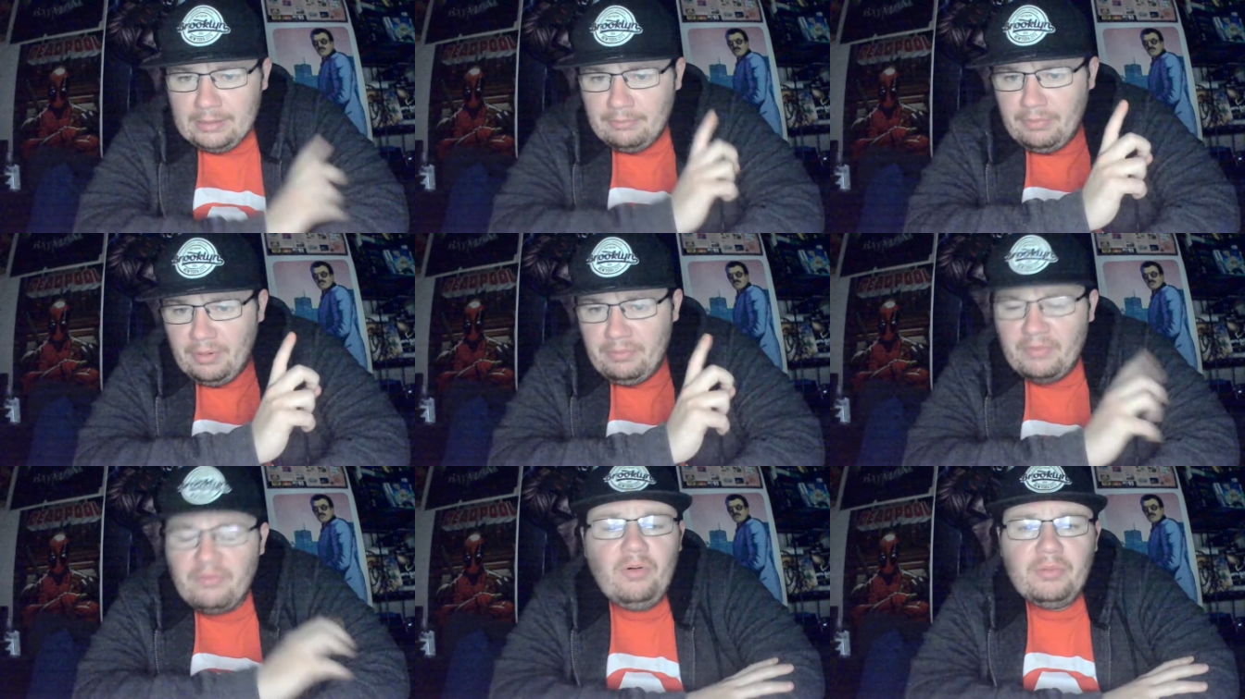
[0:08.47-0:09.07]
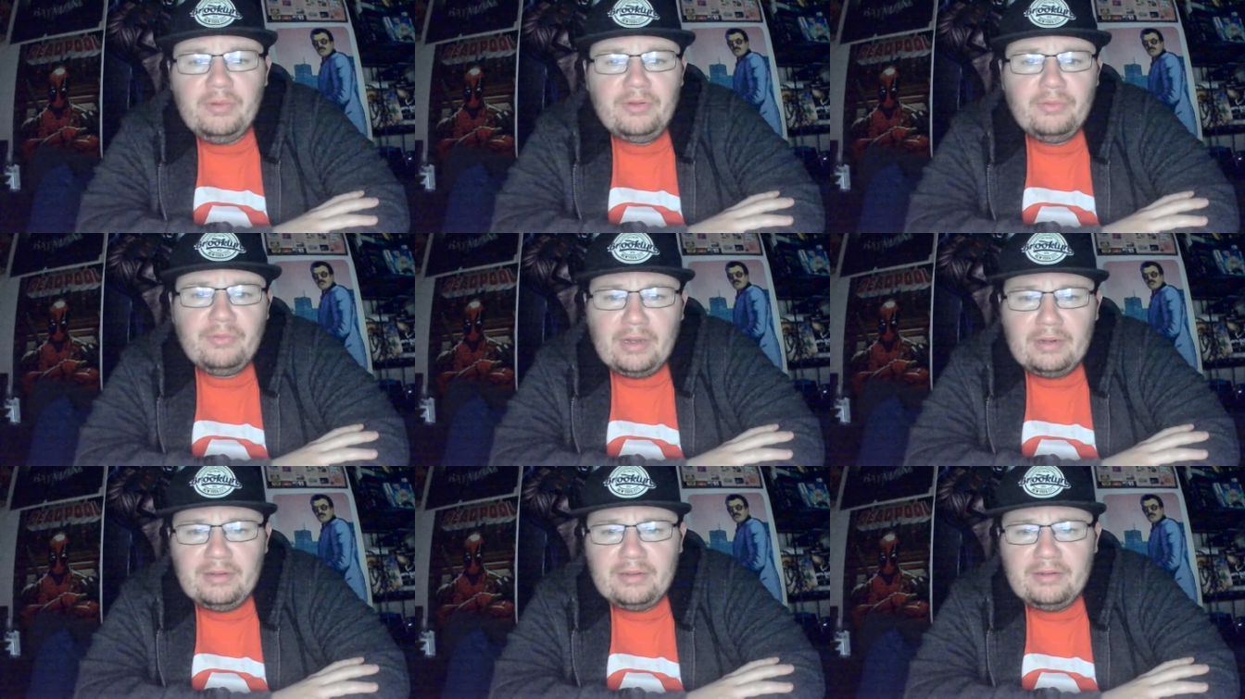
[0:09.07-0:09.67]
But before we do
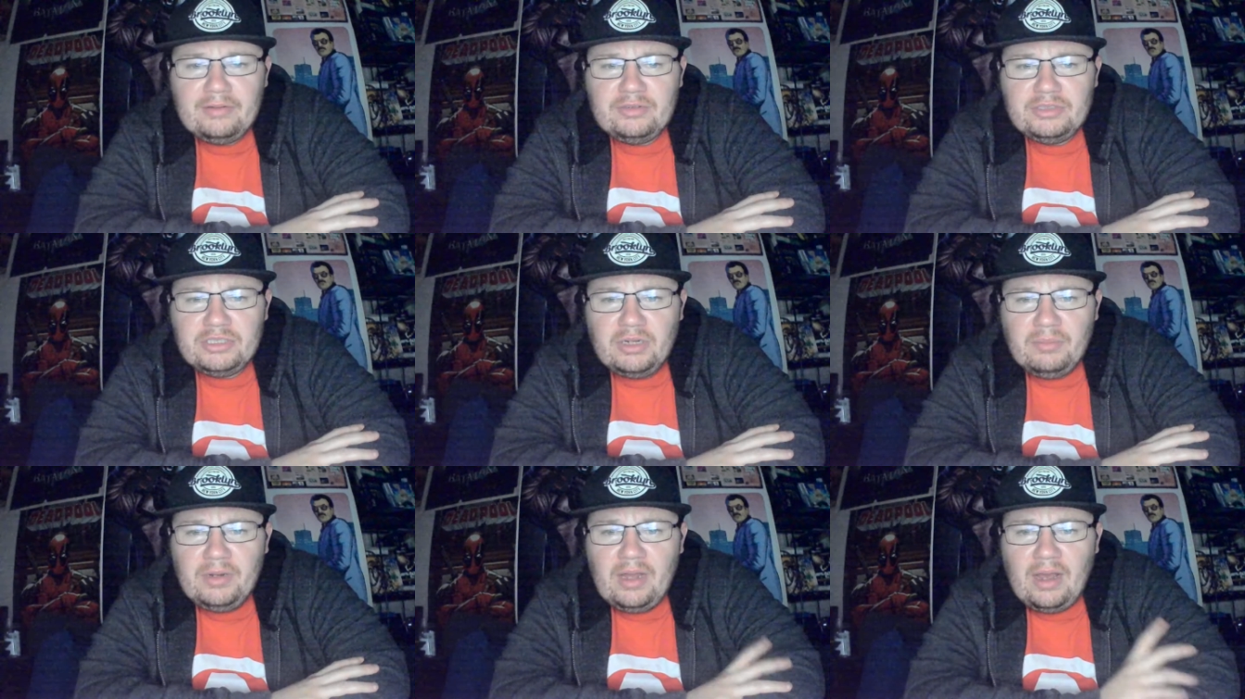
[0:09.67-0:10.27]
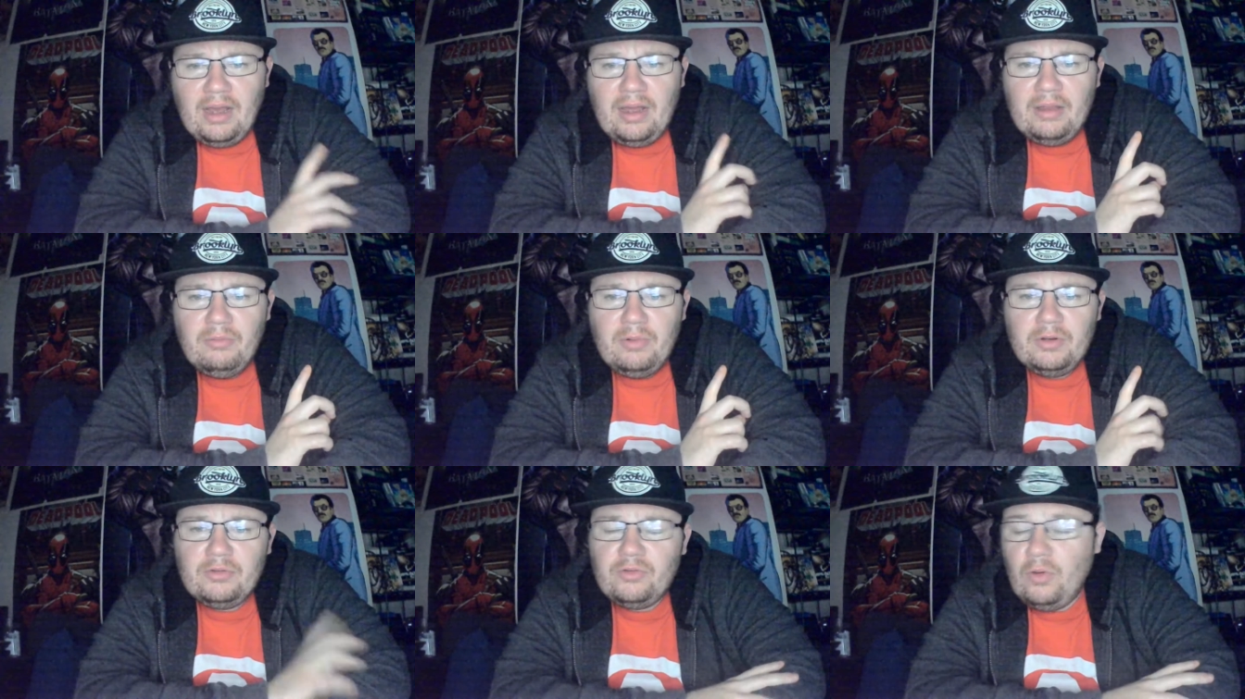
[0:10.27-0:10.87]
that ladies and gentlemen, I
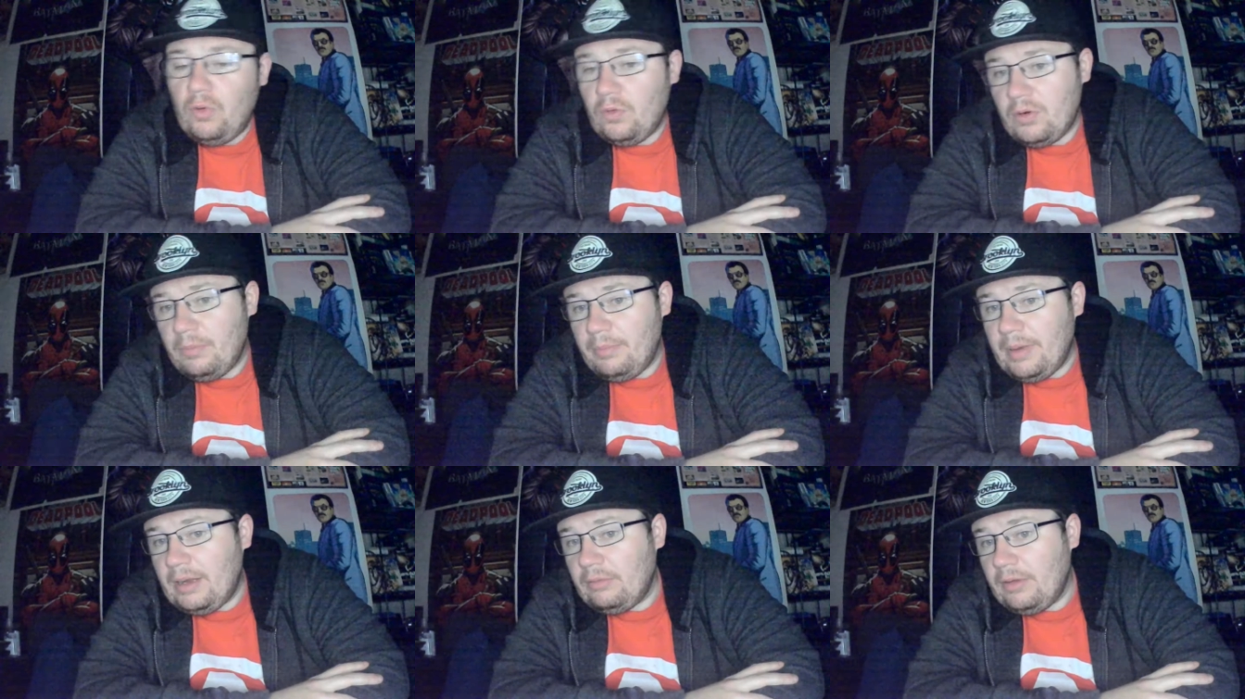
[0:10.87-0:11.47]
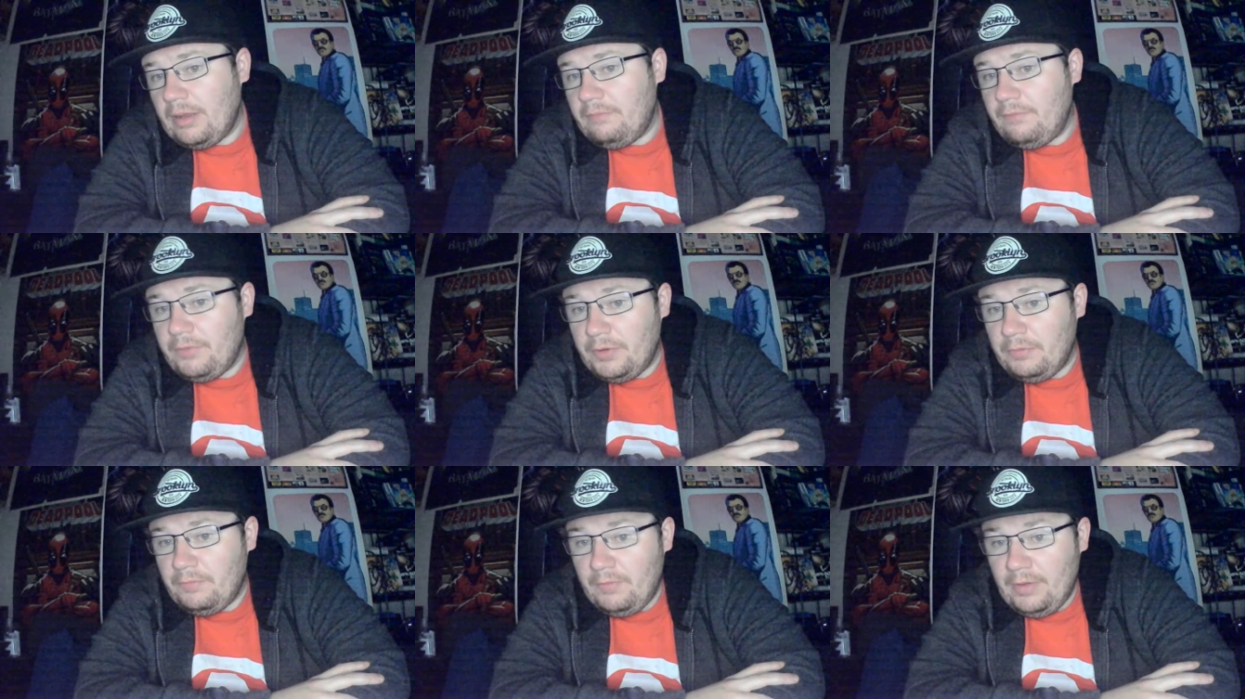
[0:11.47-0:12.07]
want to talk about a
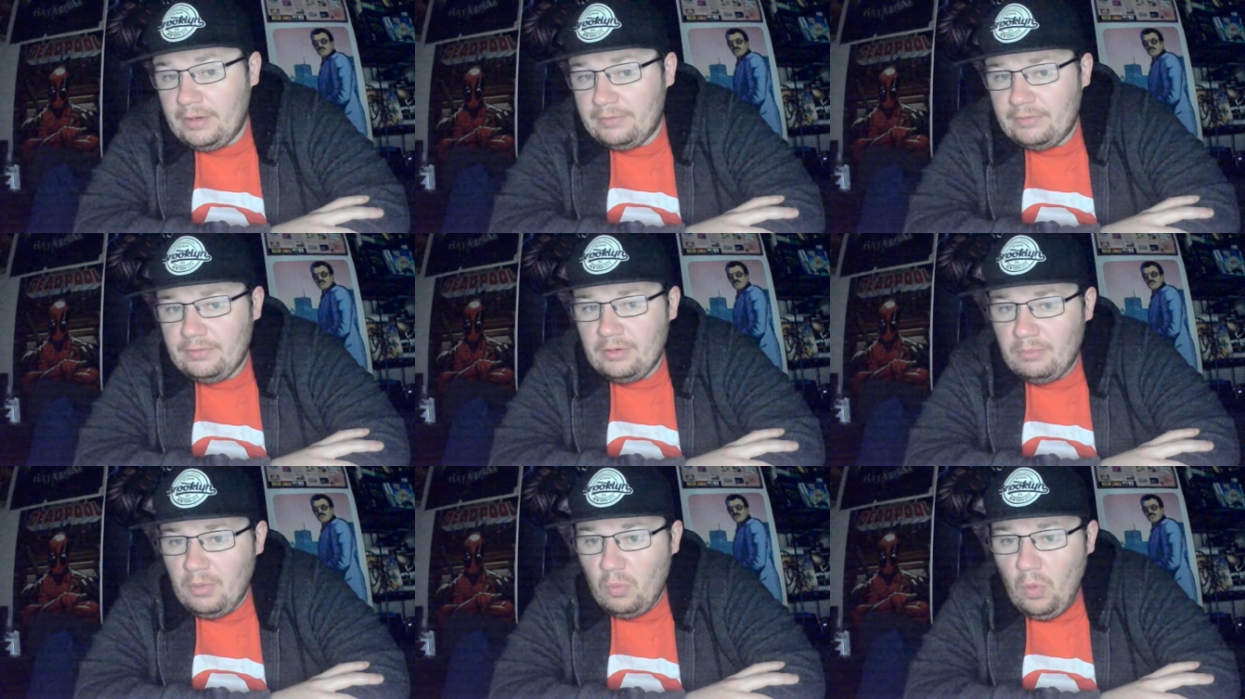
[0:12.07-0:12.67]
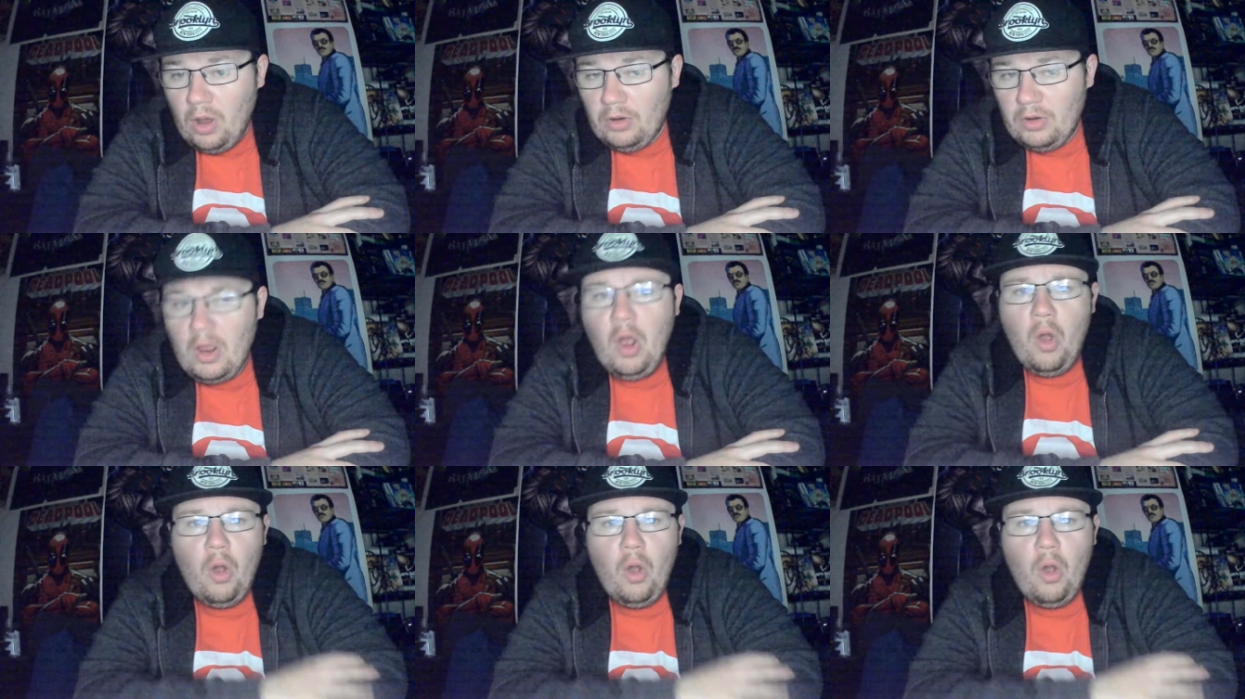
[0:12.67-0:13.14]
few things. Number one,